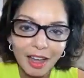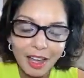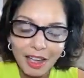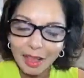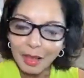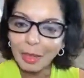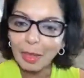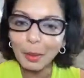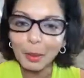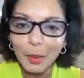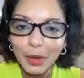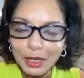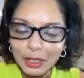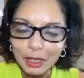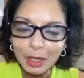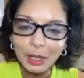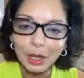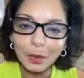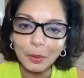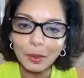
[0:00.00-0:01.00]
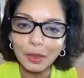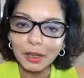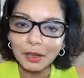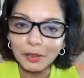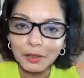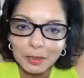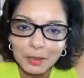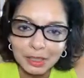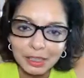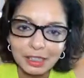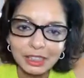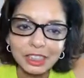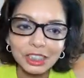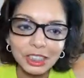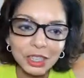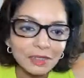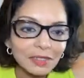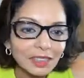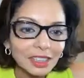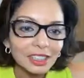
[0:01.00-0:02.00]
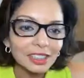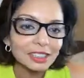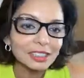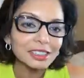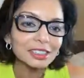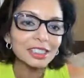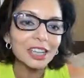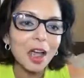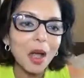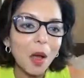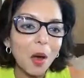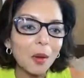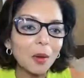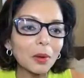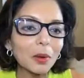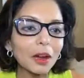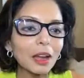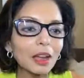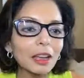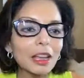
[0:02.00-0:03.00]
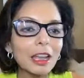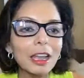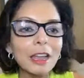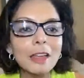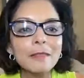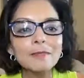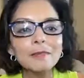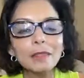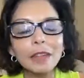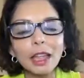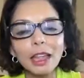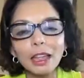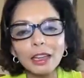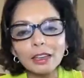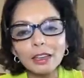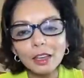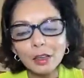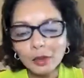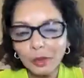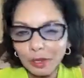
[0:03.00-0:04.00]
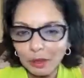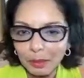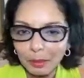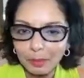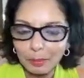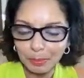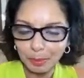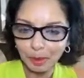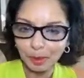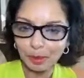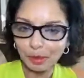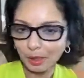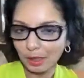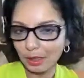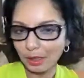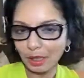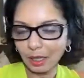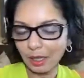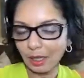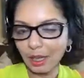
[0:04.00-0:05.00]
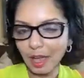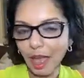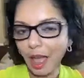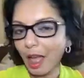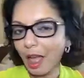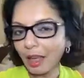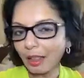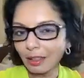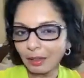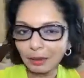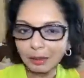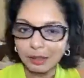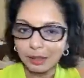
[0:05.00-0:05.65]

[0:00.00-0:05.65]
in the winter while everybody's shoveling snow, right? And hearing the birds sing. Yeah, there were